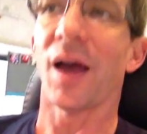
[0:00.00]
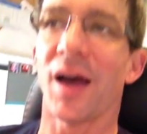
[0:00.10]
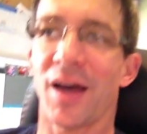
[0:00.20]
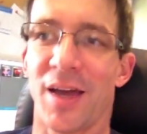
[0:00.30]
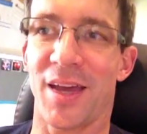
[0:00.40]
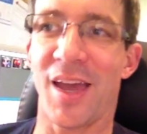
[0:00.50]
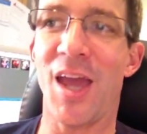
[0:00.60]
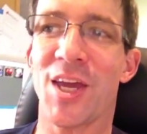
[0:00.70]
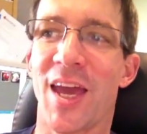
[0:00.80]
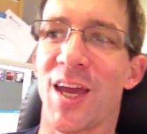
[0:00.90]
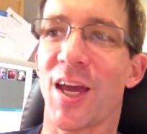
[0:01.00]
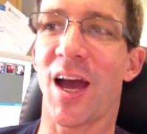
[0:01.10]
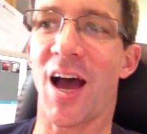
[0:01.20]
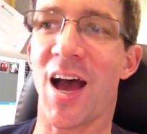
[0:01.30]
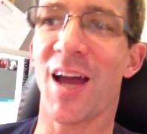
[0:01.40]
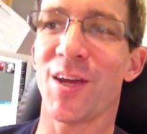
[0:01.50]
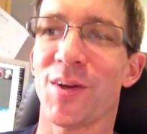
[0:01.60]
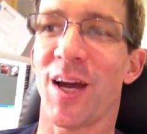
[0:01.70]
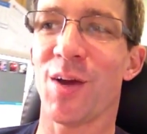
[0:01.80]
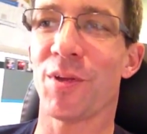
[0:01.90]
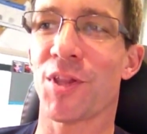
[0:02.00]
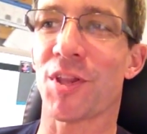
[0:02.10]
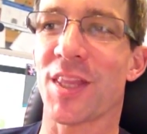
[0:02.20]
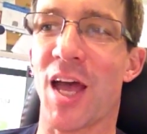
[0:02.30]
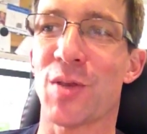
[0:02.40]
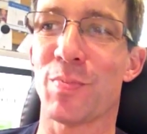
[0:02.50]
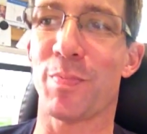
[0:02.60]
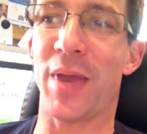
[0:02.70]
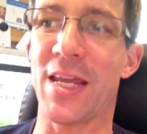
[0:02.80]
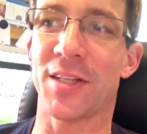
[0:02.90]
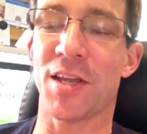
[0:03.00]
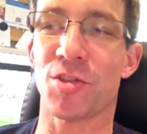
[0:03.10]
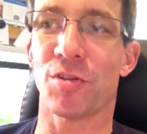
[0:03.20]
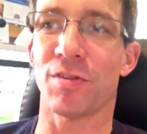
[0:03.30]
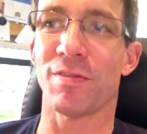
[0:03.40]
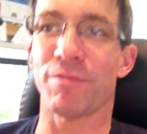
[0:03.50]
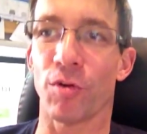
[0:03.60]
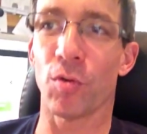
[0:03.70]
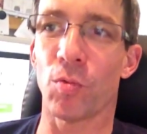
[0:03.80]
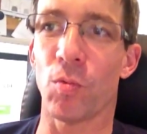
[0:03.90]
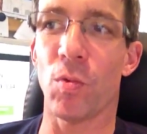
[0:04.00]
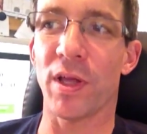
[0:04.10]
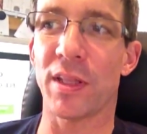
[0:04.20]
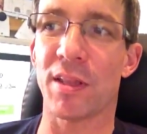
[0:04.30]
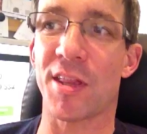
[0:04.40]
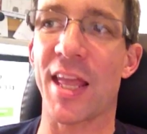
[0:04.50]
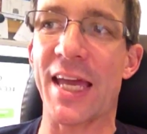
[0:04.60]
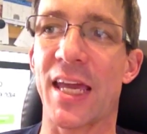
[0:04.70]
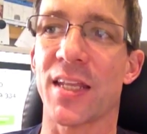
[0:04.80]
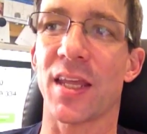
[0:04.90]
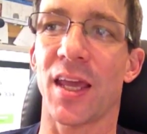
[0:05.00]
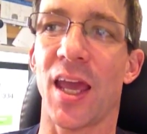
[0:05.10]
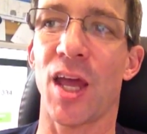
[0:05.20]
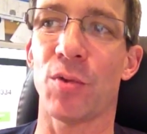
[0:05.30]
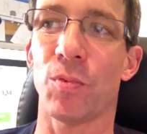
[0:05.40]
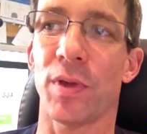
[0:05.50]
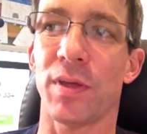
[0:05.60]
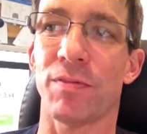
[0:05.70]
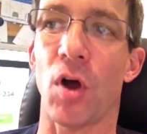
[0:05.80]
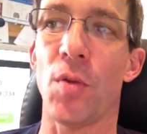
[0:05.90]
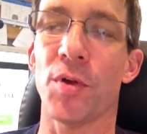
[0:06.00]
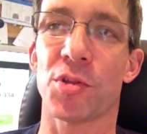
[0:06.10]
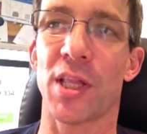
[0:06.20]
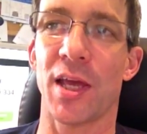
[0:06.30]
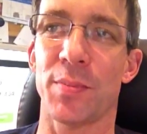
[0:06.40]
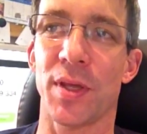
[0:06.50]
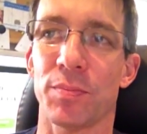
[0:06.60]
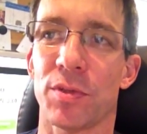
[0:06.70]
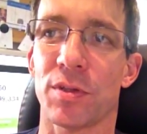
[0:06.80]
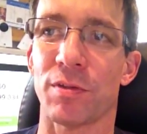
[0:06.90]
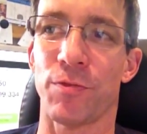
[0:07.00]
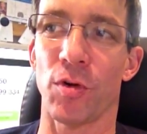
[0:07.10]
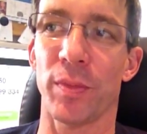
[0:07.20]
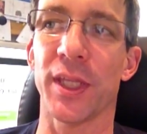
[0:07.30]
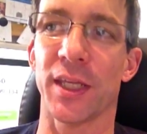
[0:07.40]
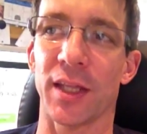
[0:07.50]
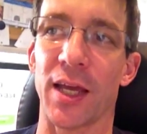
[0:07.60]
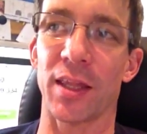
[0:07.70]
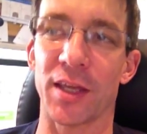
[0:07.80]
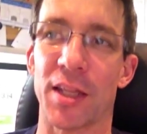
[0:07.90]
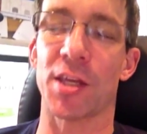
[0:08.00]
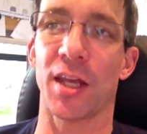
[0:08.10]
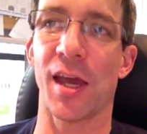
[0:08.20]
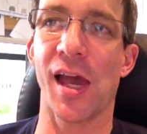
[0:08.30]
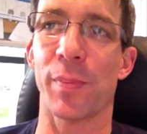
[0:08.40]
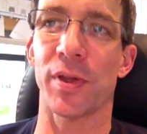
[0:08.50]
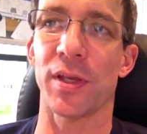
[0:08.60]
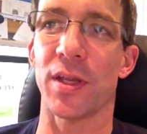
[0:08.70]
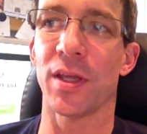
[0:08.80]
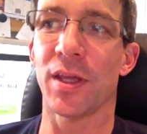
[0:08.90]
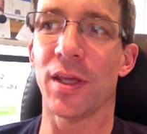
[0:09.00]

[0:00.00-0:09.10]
Uh, hey, gang. I, I was just not paying attention for one second, and we've almost climbed up to four million. Like, I think it's going to happen